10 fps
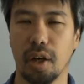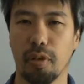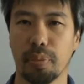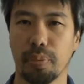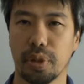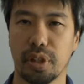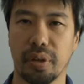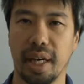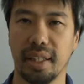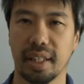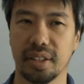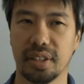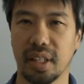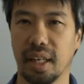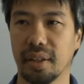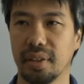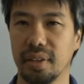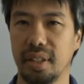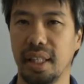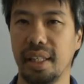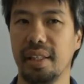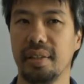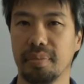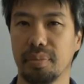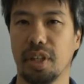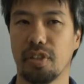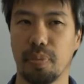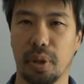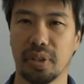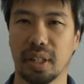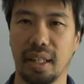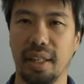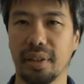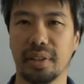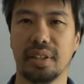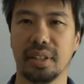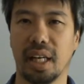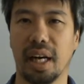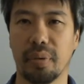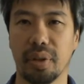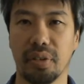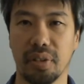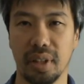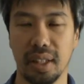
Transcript: often portrayed as like the despotic leader, the tyrant,